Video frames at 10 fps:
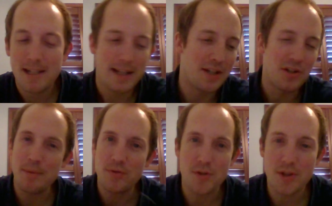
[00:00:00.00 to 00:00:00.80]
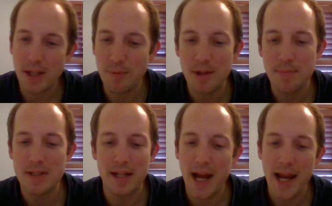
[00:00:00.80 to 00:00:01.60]
Thank you so much for studying with
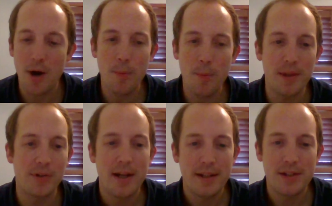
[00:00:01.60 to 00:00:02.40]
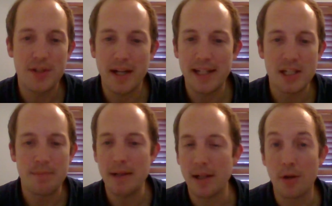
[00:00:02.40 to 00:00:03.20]
me today. I hope this study
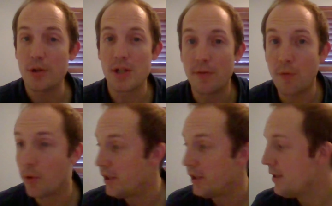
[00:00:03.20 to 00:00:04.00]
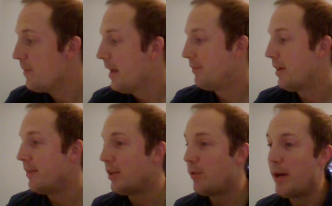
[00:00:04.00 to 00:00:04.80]
has been encouraging for you. If you
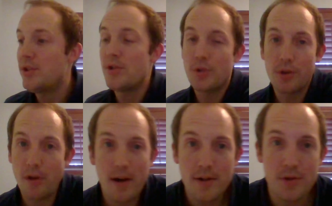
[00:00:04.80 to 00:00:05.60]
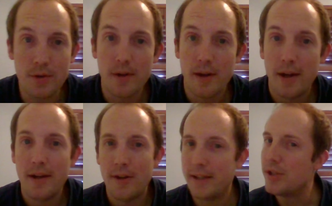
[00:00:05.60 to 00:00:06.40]
have any questions or thoughts or
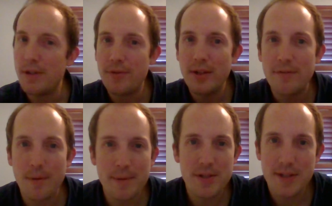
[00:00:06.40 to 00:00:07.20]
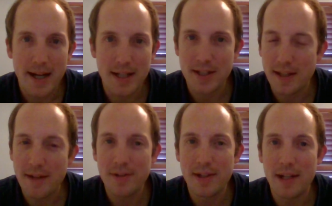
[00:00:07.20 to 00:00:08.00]
things that you've seen from this text, I'd
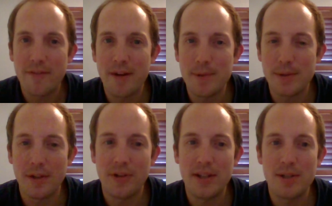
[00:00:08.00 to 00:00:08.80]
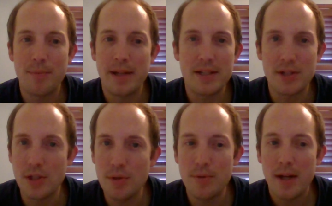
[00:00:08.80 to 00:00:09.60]
love to hear from you and to see some things that
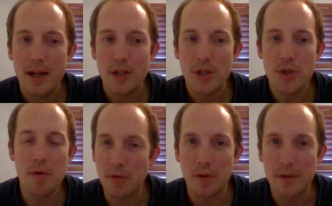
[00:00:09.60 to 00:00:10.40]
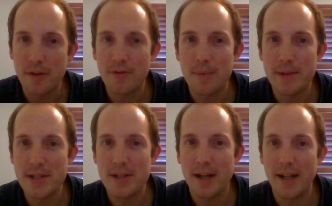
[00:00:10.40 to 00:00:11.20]
you have learned from
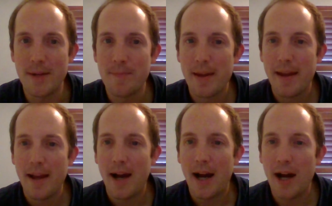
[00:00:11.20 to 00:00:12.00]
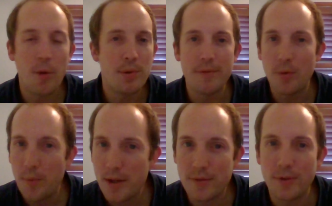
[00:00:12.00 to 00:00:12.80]
this study. I hope you have a
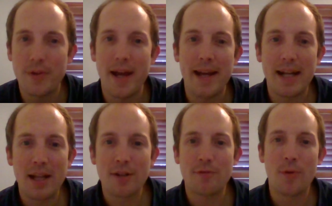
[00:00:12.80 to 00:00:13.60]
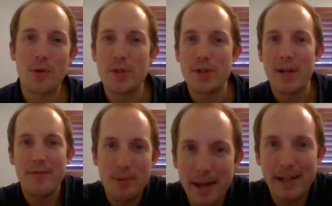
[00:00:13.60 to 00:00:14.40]
wonderful day, and I look forward to
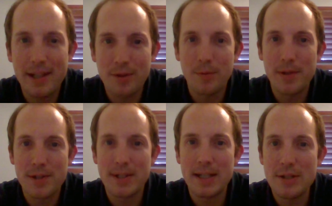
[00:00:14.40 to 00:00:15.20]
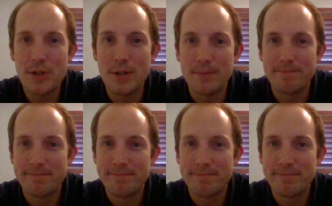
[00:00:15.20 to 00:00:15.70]
having you back here with us again soon.